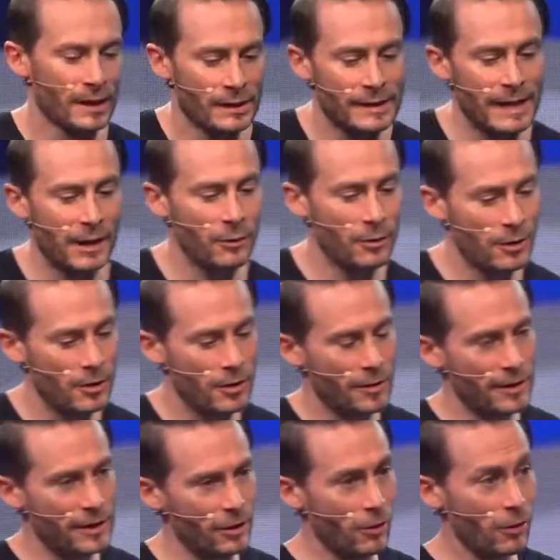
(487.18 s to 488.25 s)
Now,
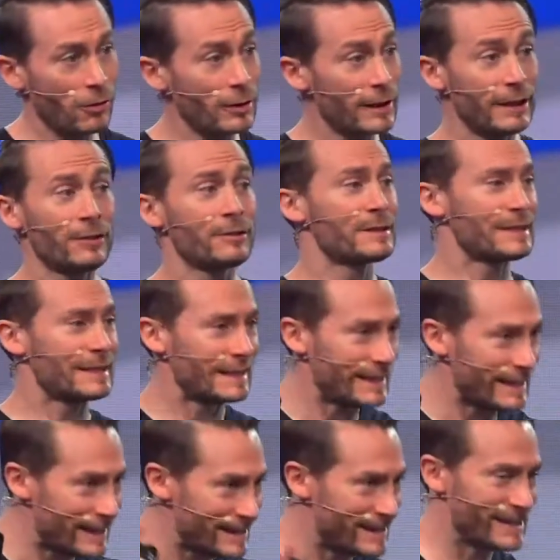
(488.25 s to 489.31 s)
the all else
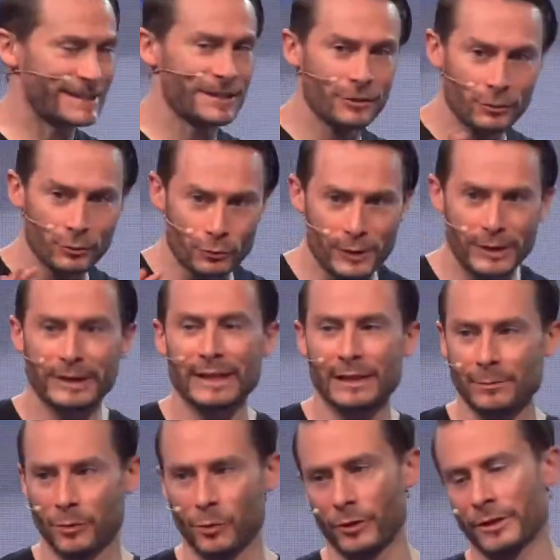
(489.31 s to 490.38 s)
is still really
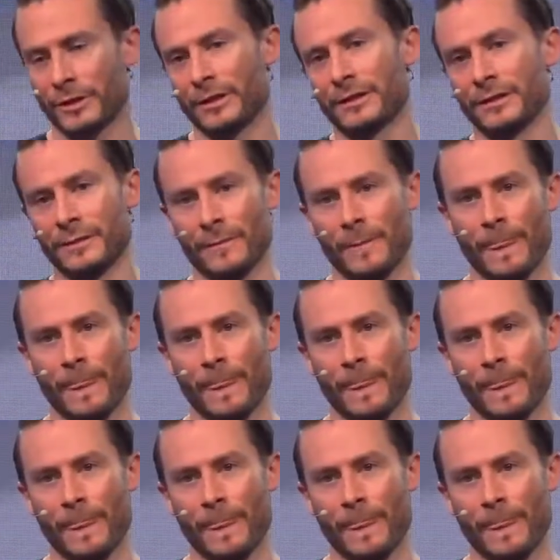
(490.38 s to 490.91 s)
important.